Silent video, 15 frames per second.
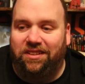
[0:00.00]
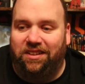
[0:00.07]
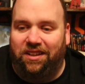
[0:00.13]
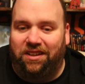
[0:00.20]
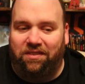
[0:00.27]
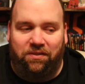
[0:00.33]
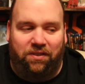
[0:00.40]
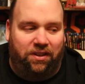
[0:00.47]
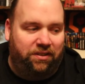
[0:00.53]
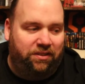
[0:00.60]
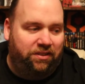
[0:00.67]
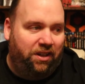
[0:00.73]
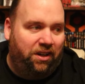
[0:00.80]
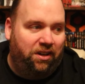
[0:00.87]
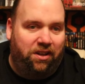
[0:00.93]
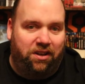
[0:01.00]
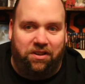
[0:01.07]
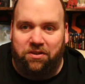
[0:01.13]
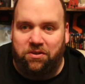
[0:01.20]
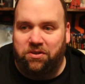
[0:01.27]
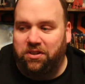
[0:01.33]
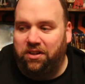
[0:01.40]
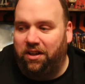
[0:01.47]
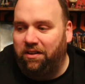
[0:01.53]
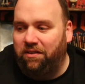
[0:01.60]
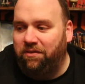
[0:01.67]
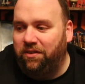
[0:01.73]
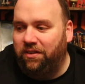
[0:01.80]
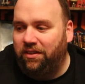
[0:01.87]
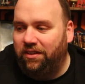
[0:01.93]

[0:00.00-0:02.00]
I've got a lot of their stuff.